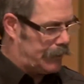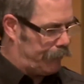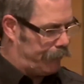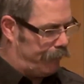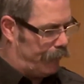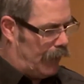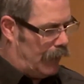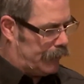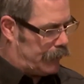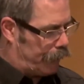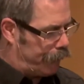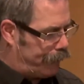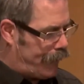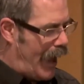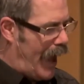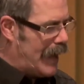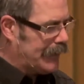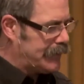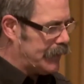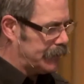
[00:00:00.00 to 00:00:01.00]
The
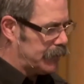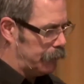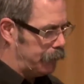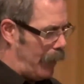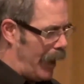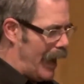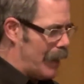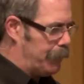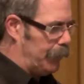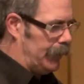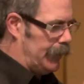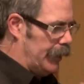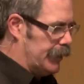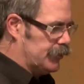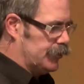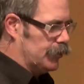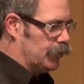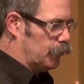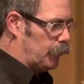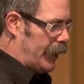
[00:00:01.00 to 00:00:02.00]
fact that the Bible
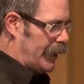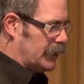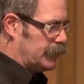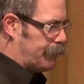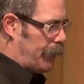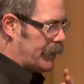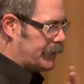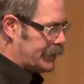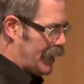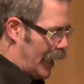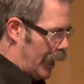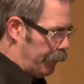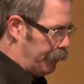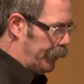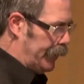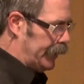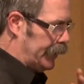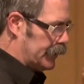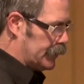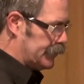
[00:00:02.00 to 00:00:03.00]
isn't arranged by
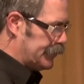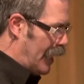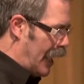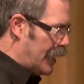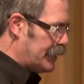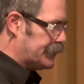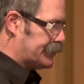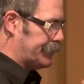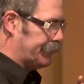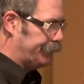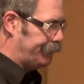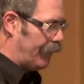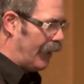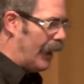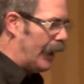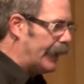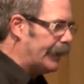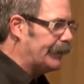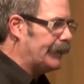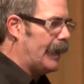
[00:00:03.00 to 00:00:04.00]
topic is not
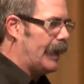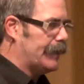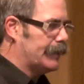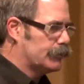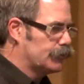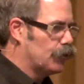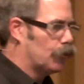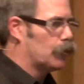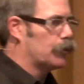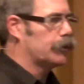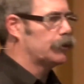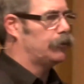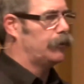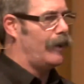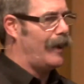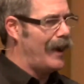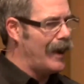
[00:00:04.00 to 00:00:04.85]
divine editorial